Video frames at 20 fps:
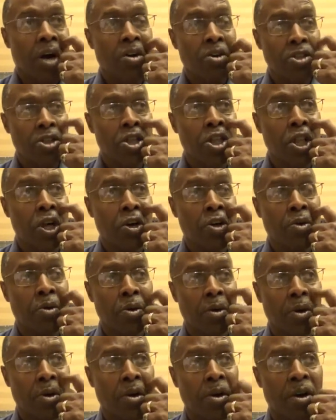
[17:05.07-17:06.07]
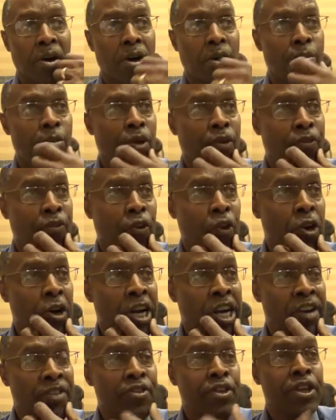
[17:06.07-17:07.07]
Well,
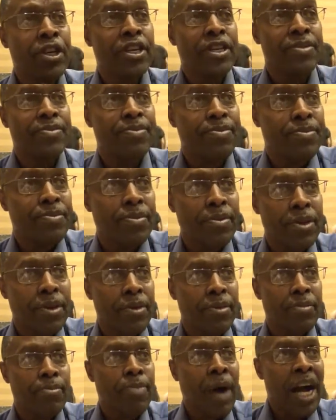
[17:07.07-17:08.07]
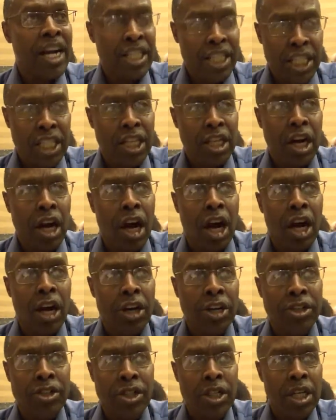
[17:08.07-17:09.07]
before every boxing
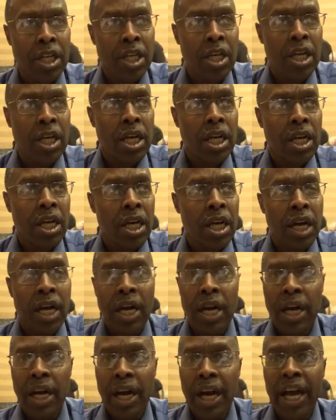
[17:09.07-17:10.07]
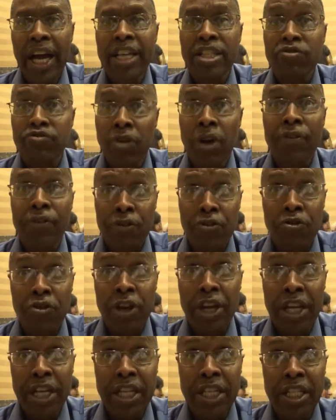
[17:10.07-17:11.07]
card, as
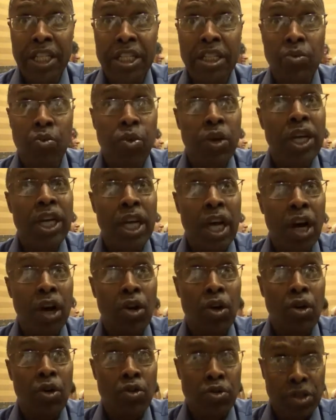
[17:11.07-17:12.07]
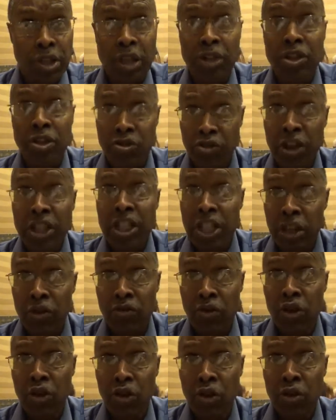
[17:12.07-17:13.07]
referees, we go to the dressing
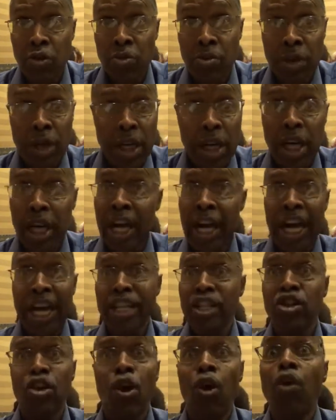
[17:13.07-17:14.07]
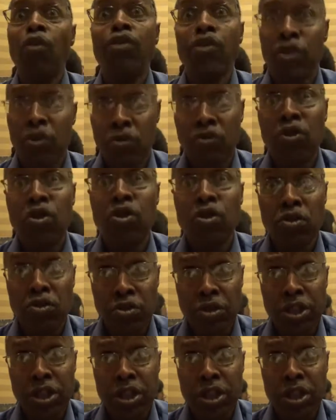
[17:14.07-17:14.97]
room and go over the rules.